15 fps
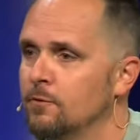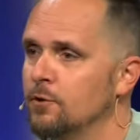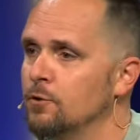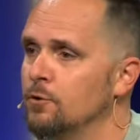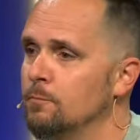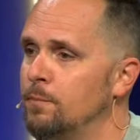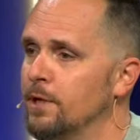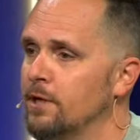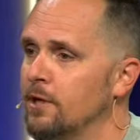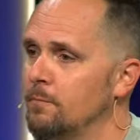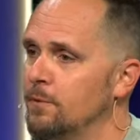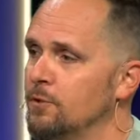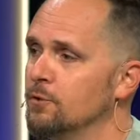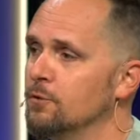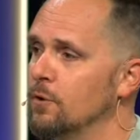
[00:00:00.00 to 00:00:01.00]
for you to pick
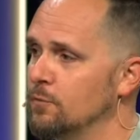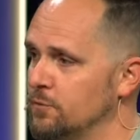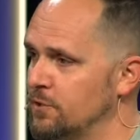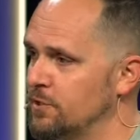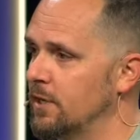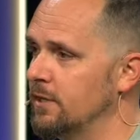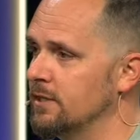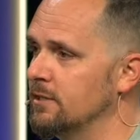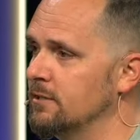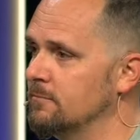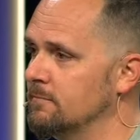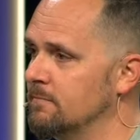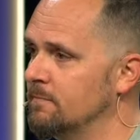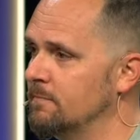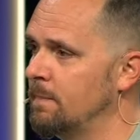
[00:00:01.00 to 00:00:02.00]
up in your own study.
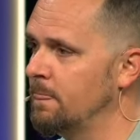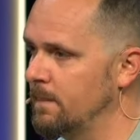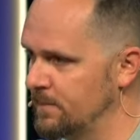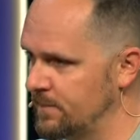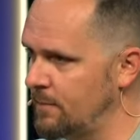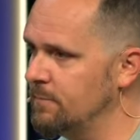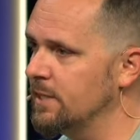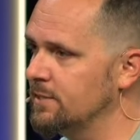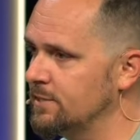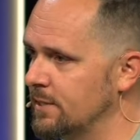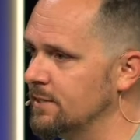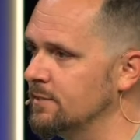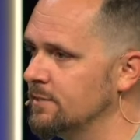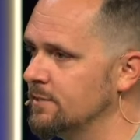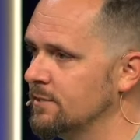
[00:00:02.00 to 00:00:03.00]
Does that make
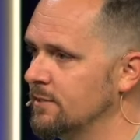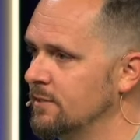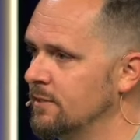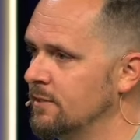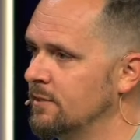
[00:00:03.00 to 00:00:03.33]
sense?